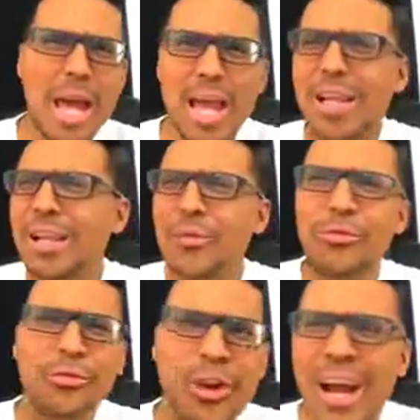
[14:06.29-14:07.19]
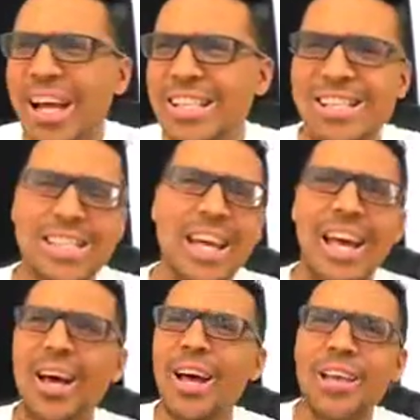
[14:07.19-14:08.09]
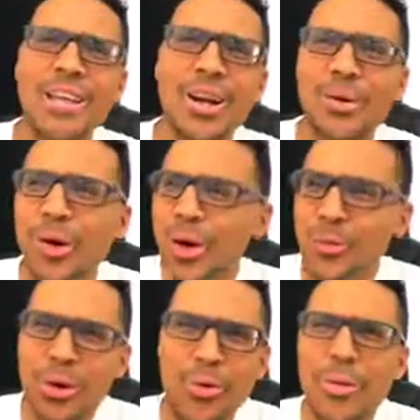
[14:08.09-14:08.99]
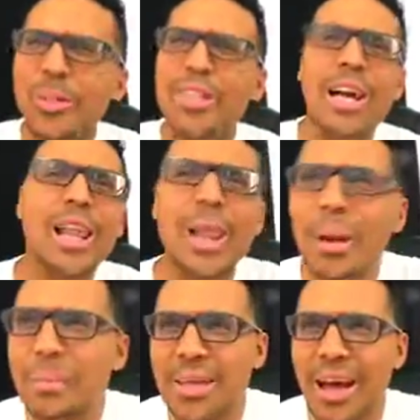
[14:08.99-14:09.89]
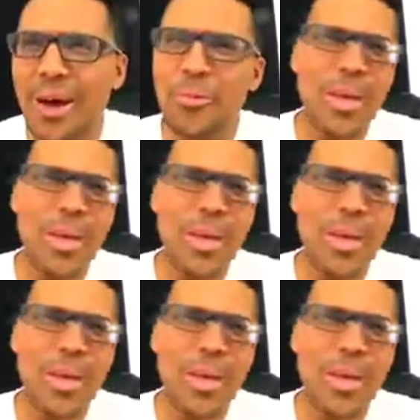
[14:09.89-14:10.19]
England, France, we went to Colombia.